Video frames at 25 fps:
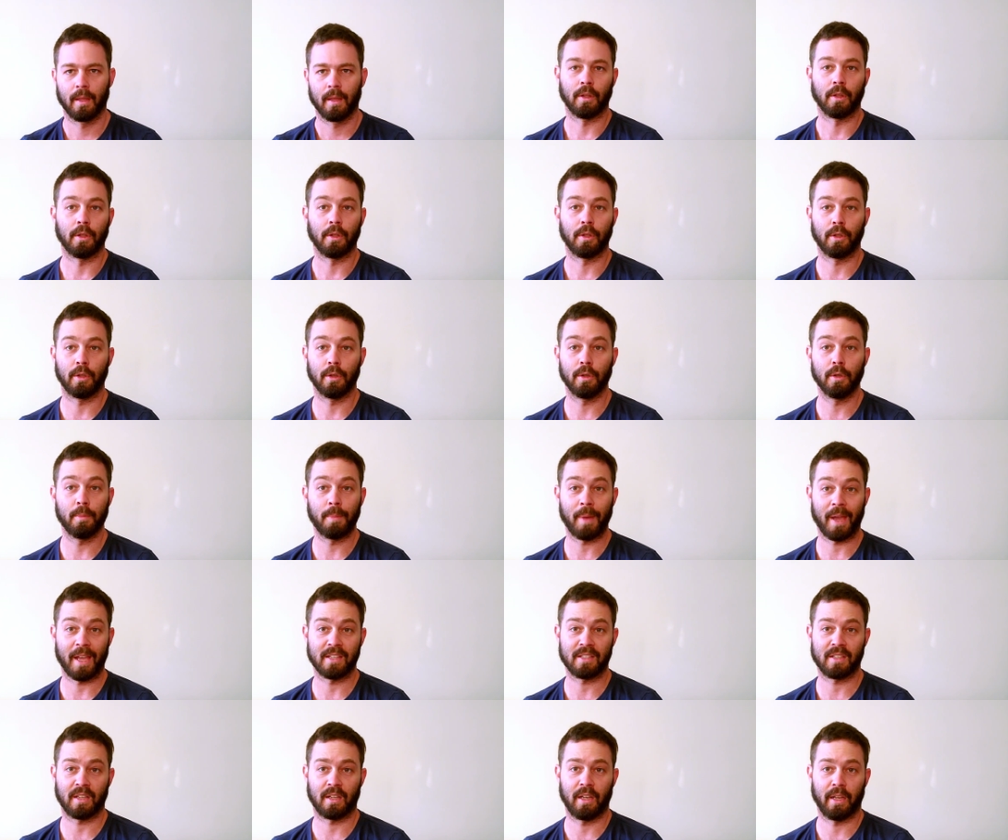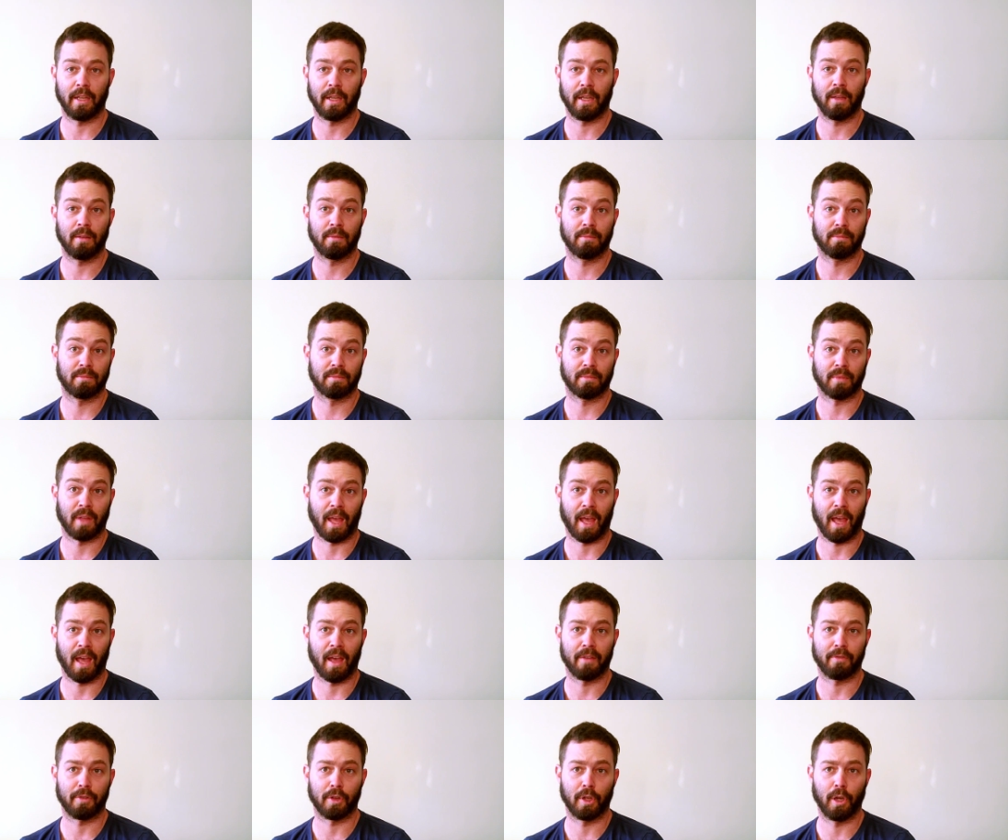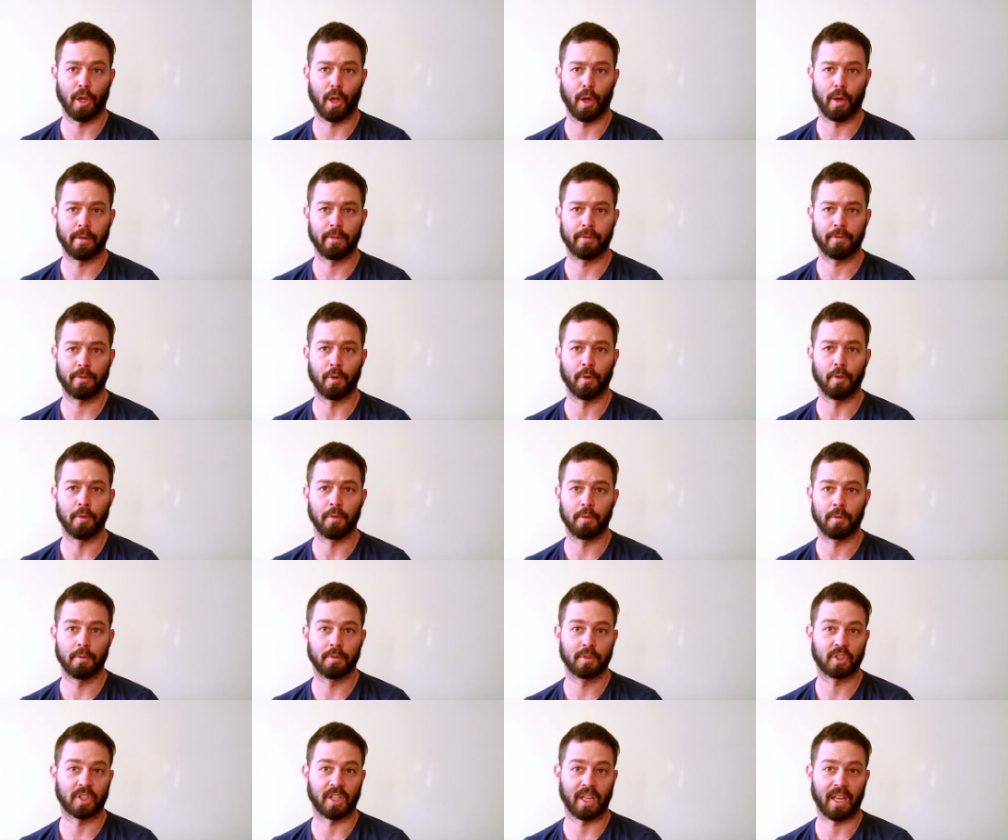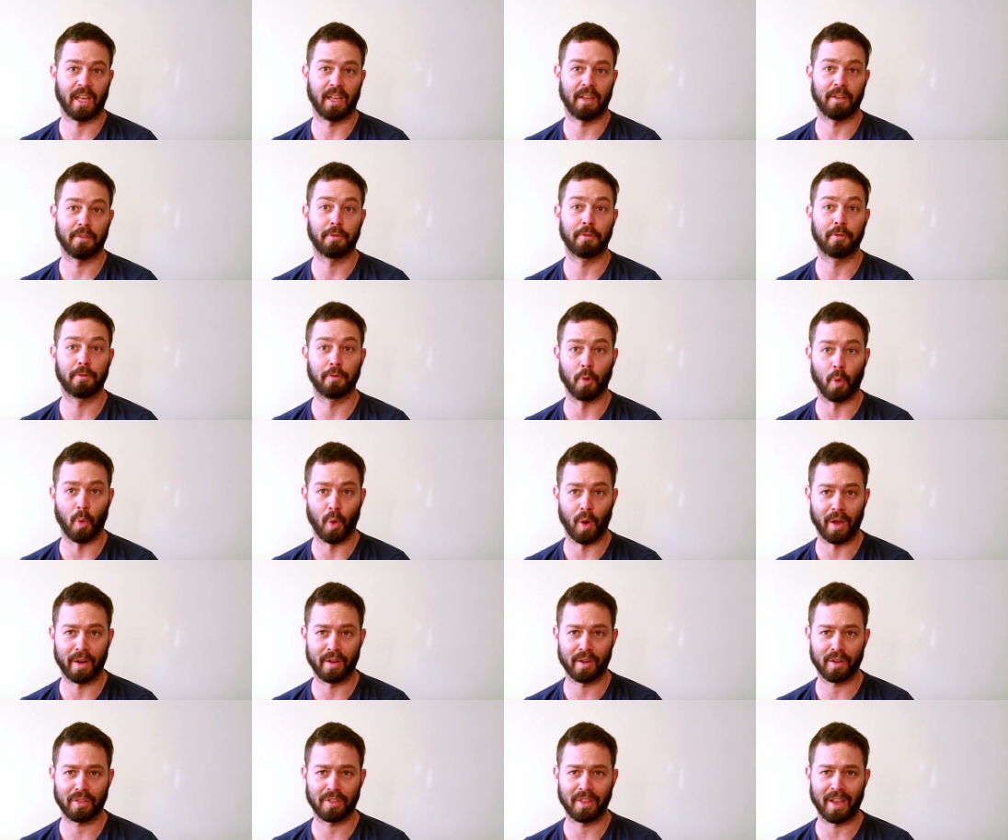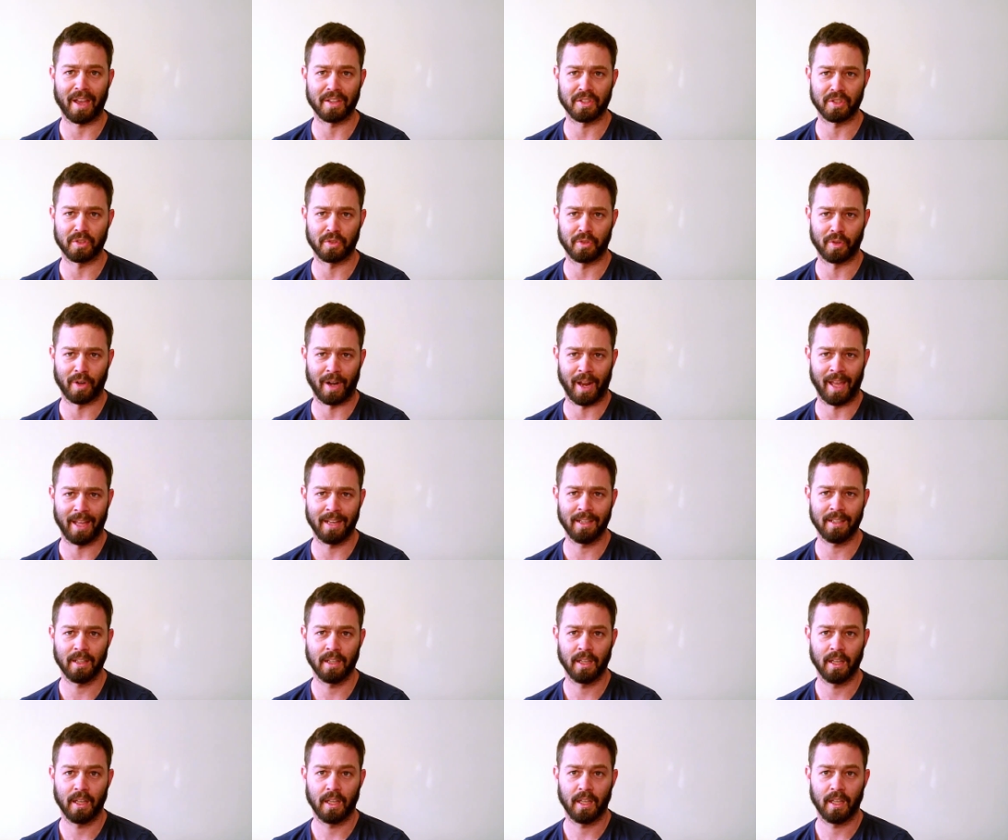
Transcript: you basically have a loan for say 400,000 Rand